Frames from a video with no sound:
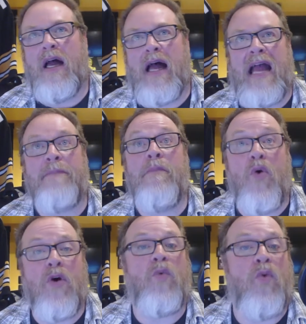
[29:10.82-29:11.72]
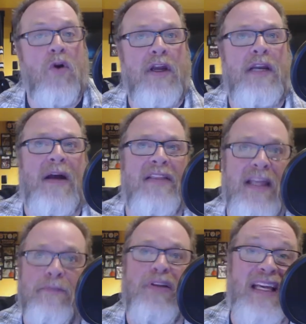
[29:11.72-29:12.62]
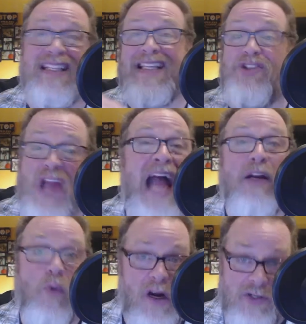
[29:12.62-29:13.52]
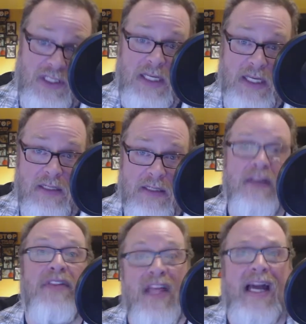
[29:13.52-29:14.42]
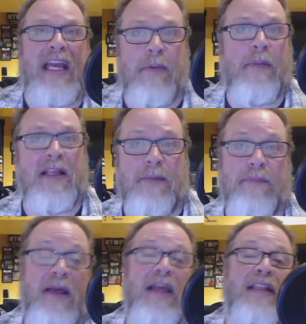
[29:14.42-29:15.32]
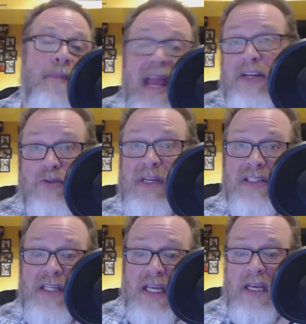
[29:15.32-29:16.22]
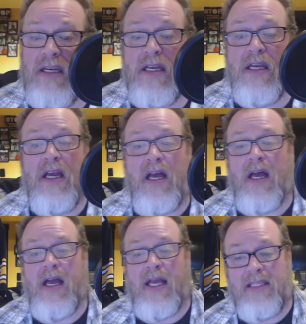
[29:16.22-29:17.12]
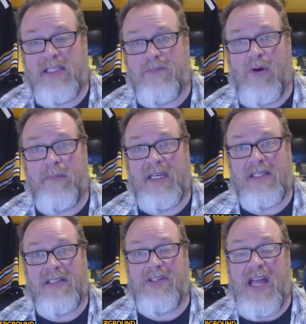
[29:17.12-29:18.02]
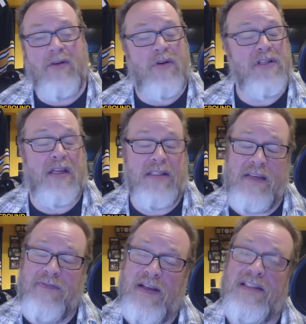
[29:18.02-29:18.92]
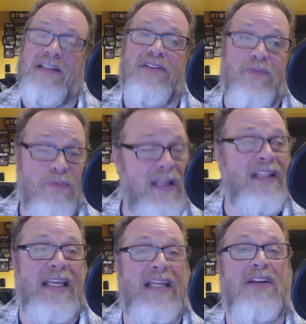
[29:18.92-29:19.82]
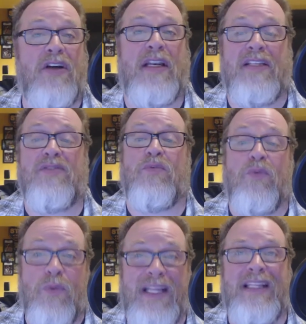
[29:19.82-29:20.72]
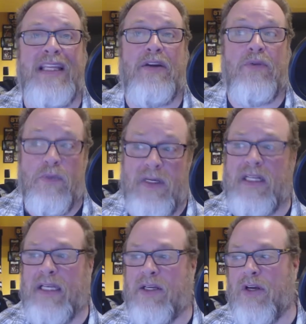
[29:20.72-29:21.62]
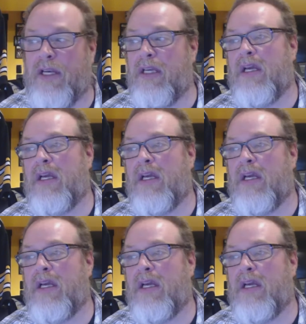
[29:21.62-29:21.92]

I'm more worried about them playing the Jaguars again than I am about them playing the Patriots again at this point because the Jaguars' defense is really good. It's really, really good.